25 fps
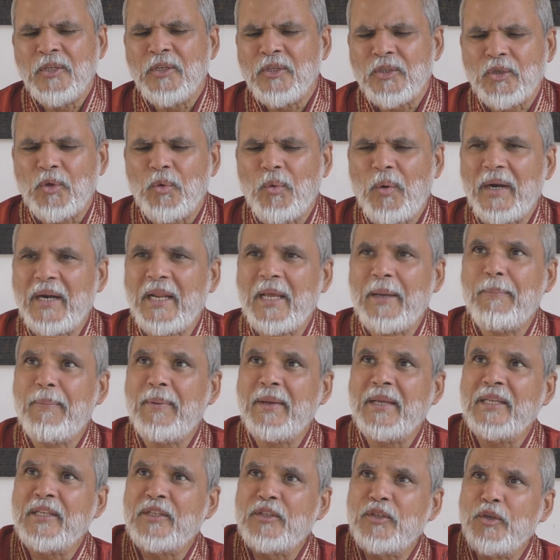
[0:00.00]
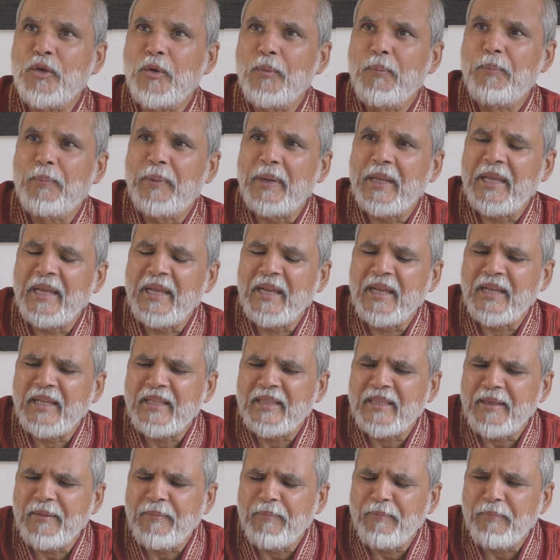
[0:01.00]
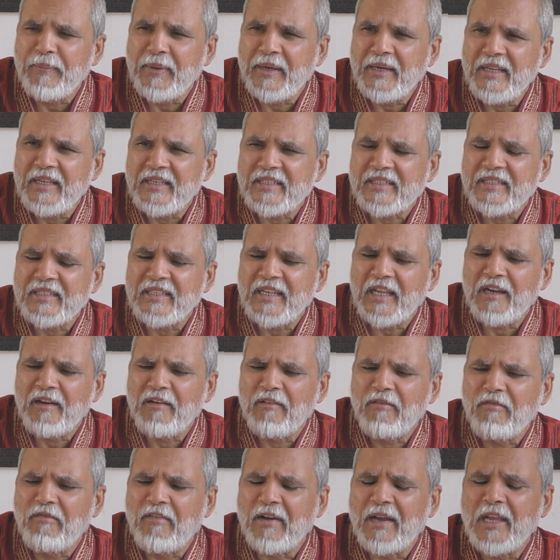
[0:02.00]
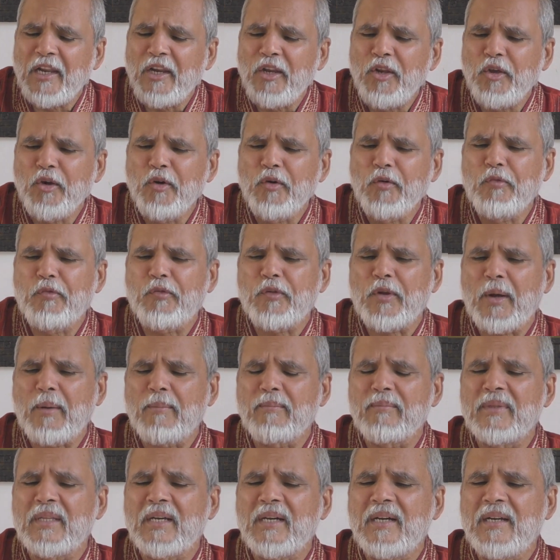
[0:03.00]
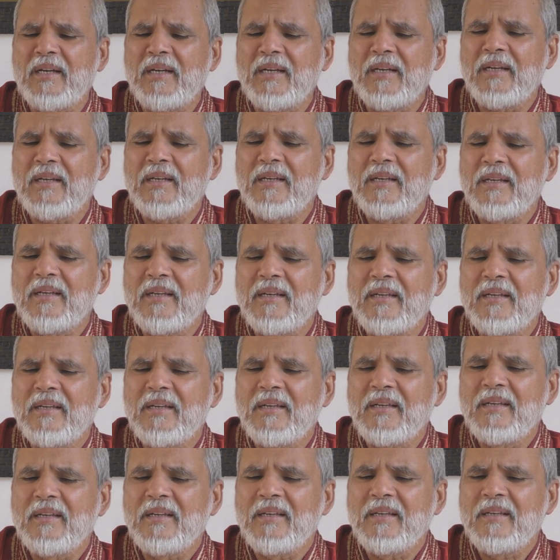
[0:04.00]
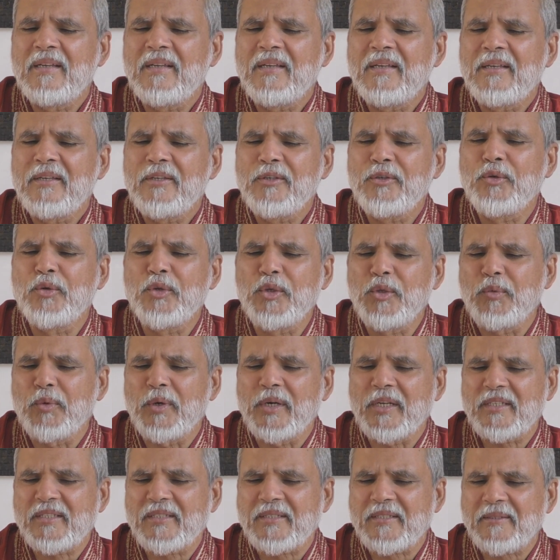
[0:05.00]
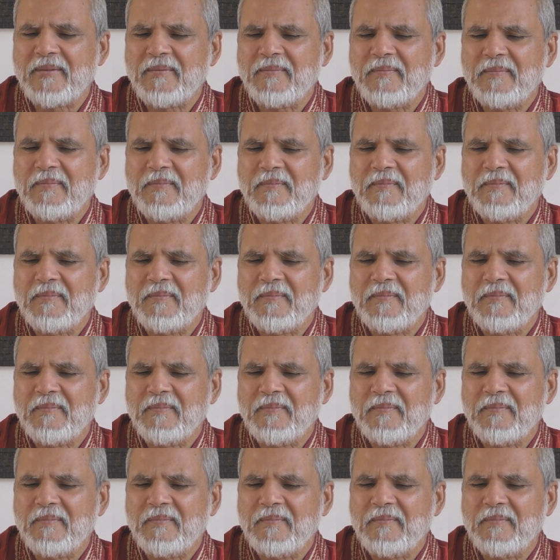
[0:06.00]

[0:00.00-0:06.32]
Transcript: So what happens? You bring the medicinal value from the universe.